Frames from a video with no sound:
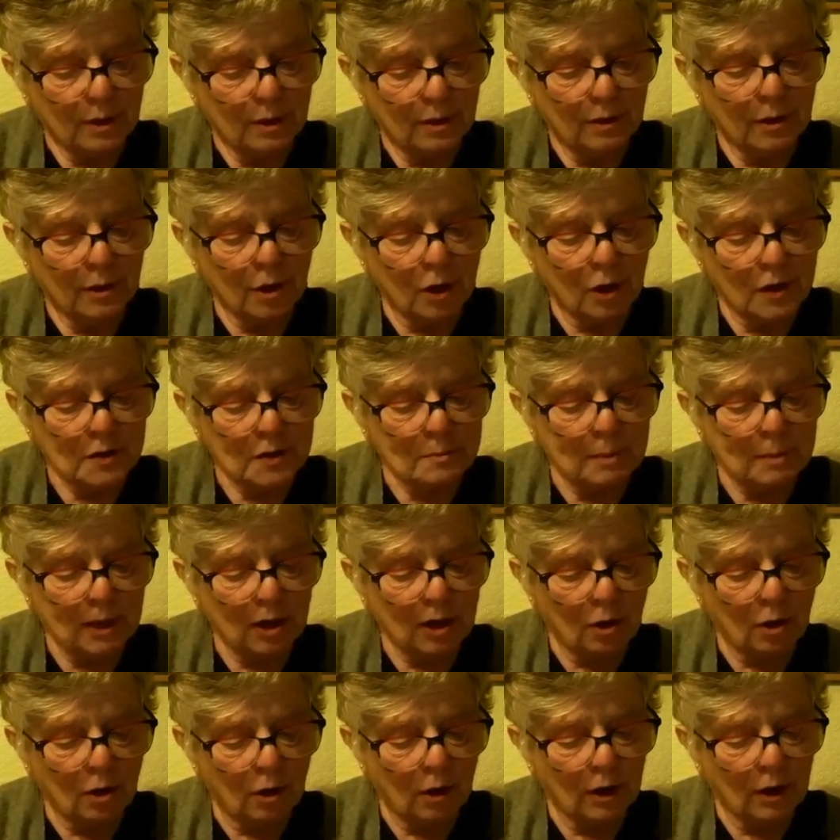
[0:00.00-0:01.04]
The cosmic
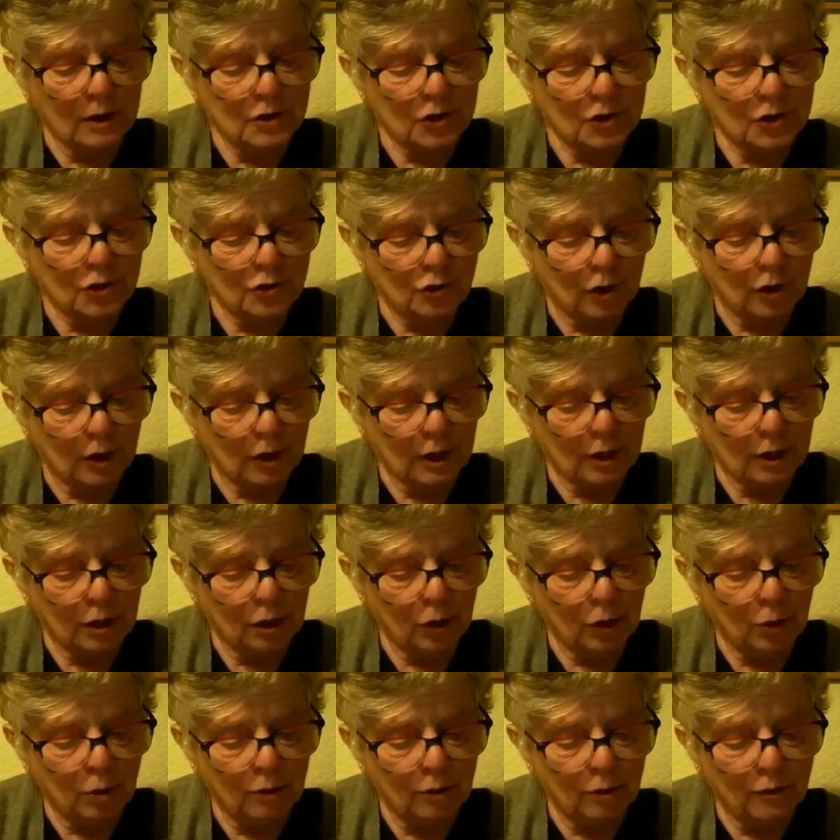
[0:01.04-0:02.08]
gong was struck and
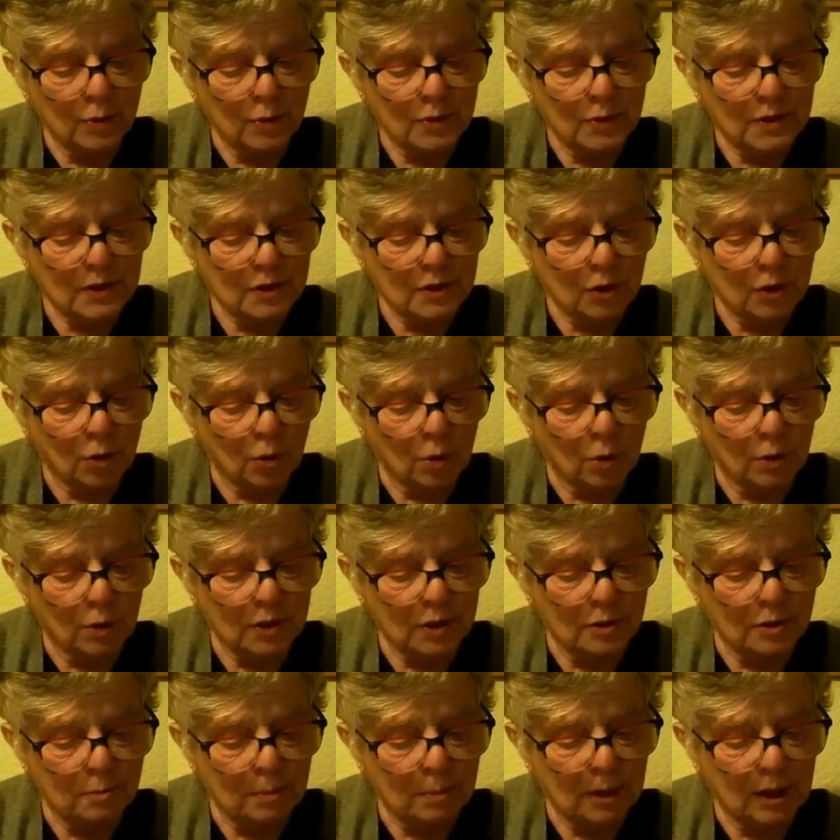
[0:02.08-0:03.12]
the universe is called
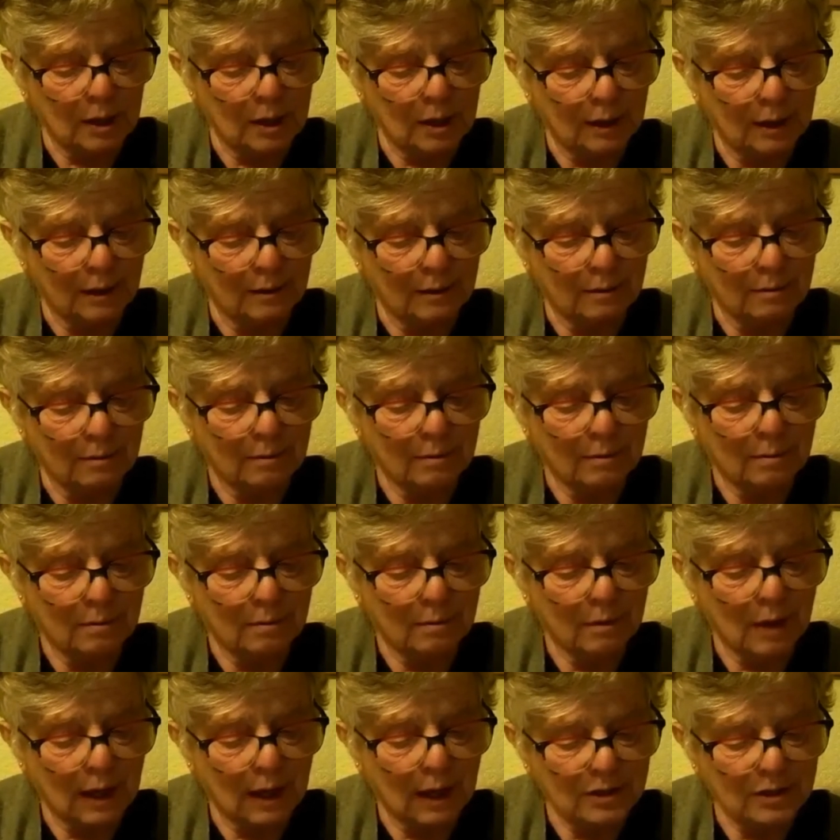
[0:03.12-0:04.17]
into being,
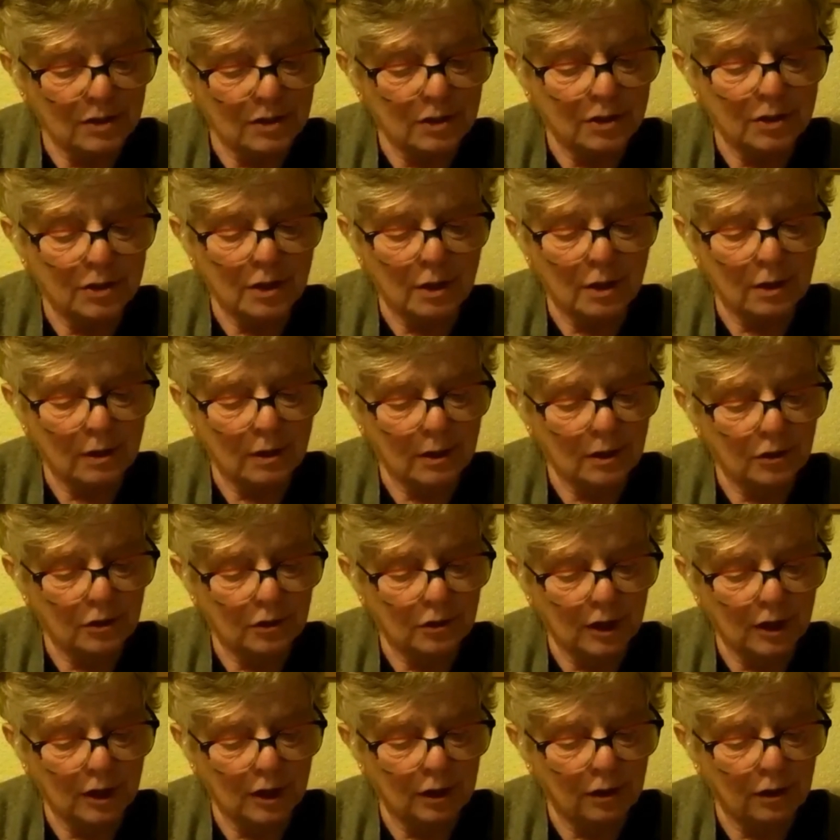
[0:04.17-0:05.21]
light and dark,
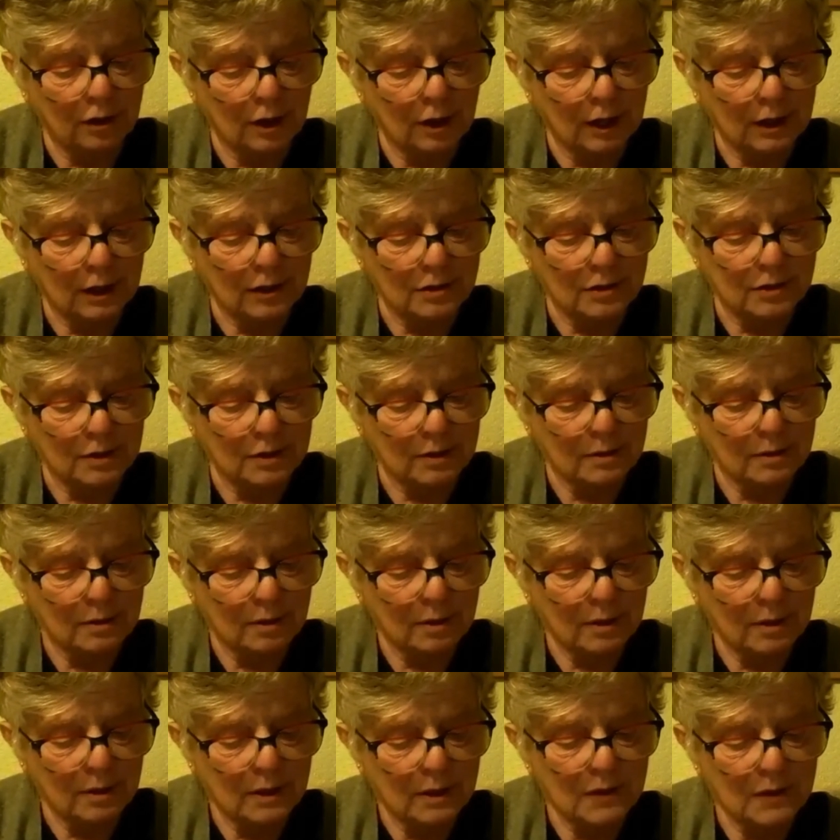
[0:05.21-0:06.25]
day and night,
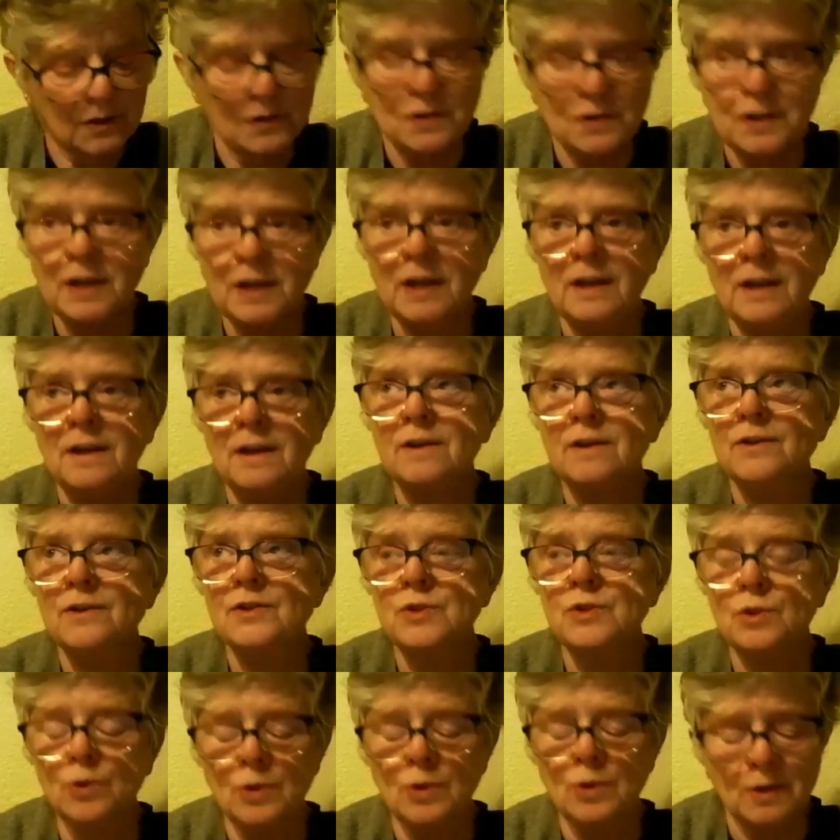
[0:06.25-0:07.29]
sea,
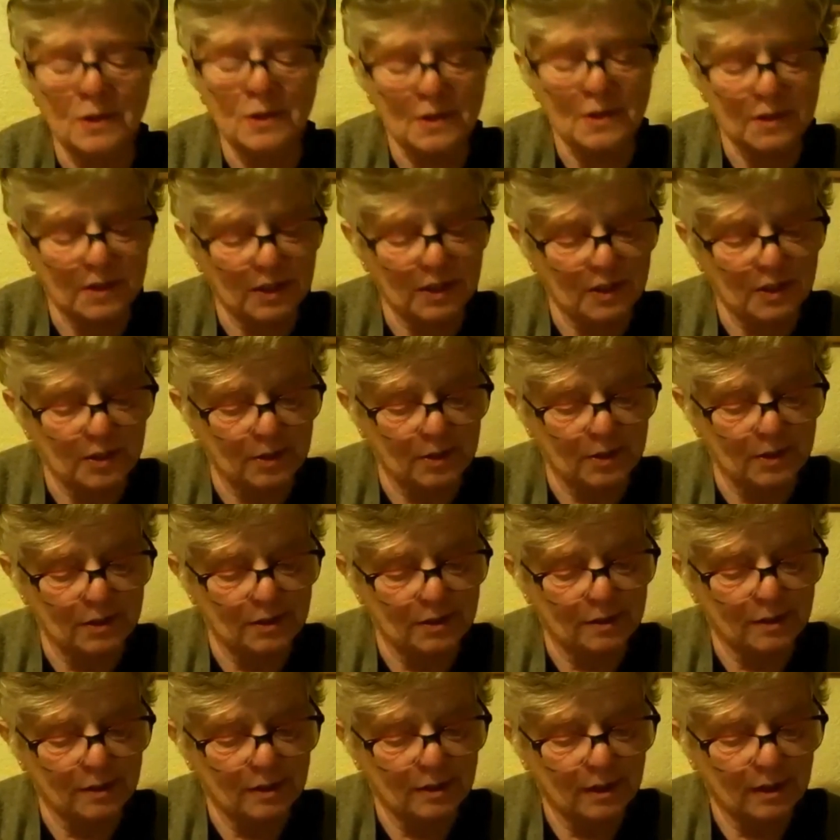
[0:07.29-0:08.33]
soil, seasons.
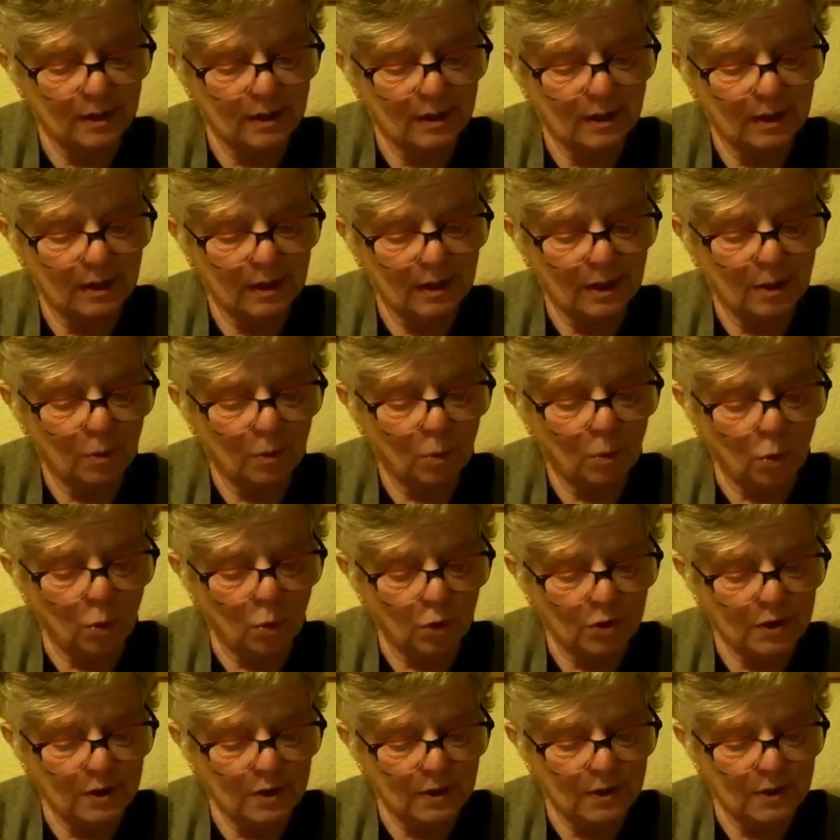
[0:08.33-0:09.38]

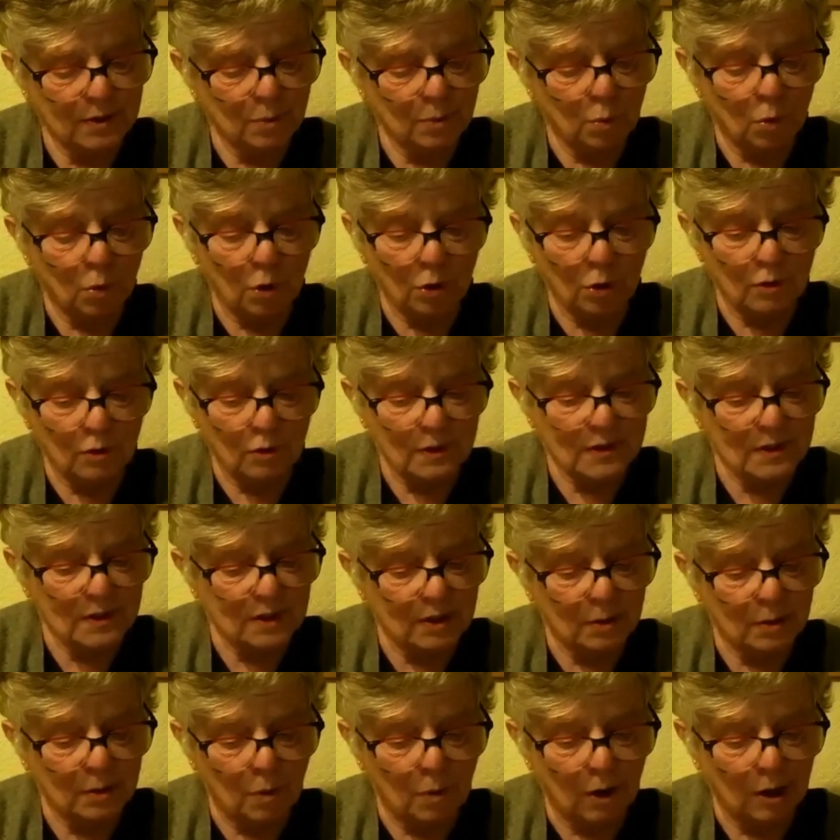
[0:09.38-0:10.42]
Waters, walruses
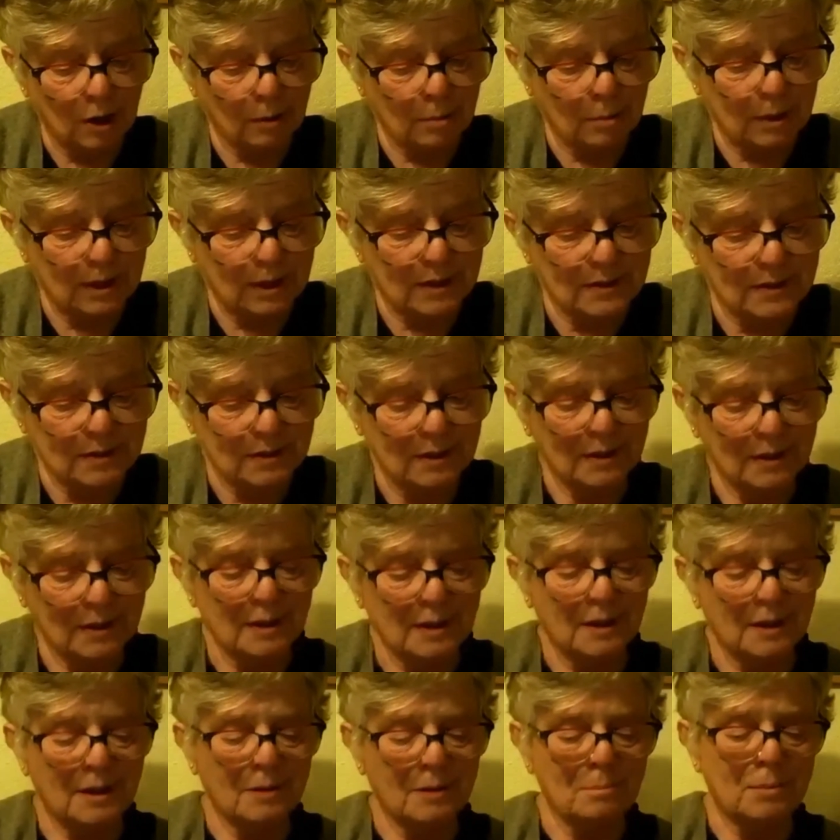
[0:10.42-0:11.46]
and wallabies,
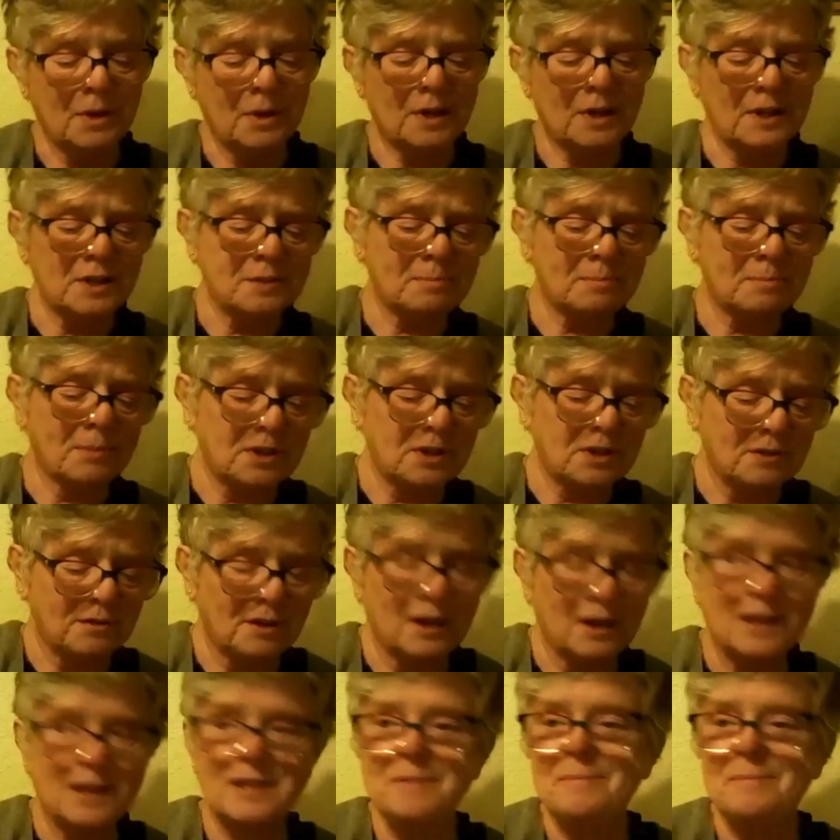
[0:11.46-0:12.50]
bears,
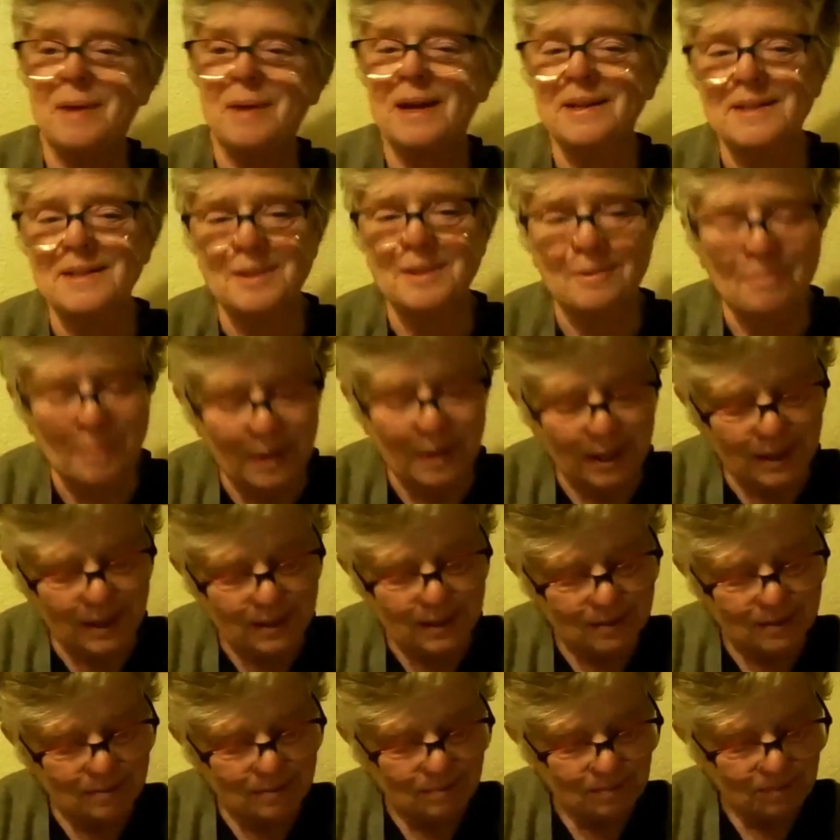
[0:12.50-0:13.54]
butterflies, bats and
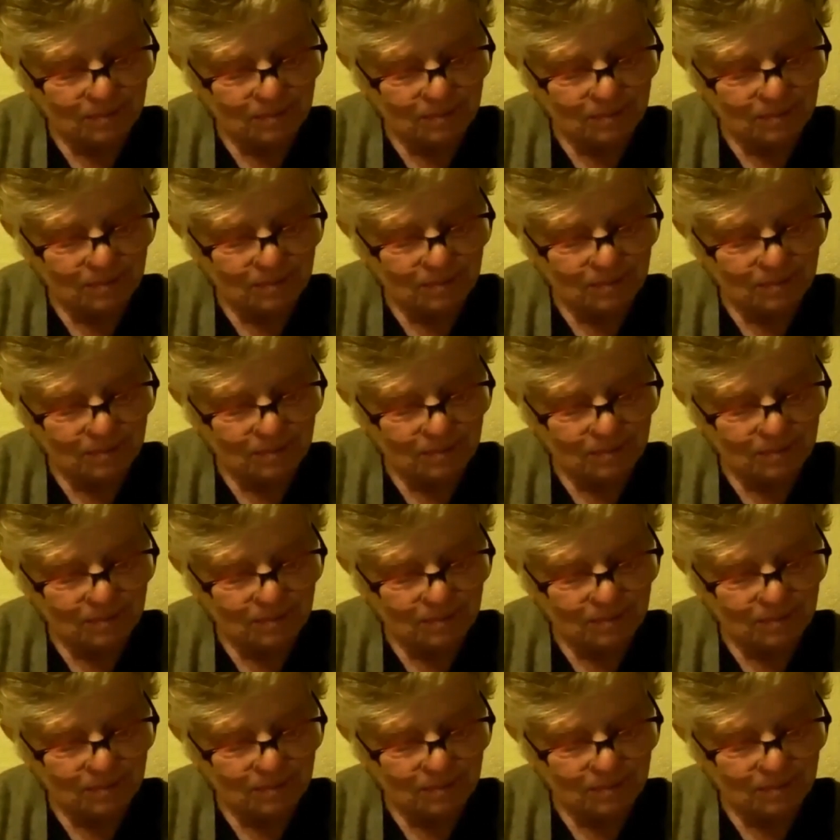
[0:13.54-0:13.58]
bees.